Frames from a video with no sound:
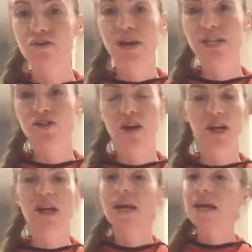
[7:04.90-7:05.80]

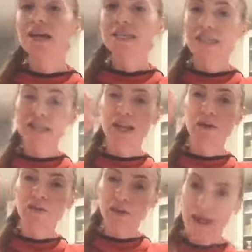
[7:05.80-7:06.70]
restaurant, sit
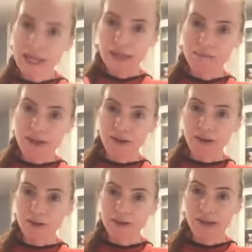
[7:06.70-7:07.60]
there right in the
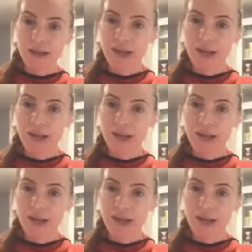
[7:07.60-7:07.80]
middle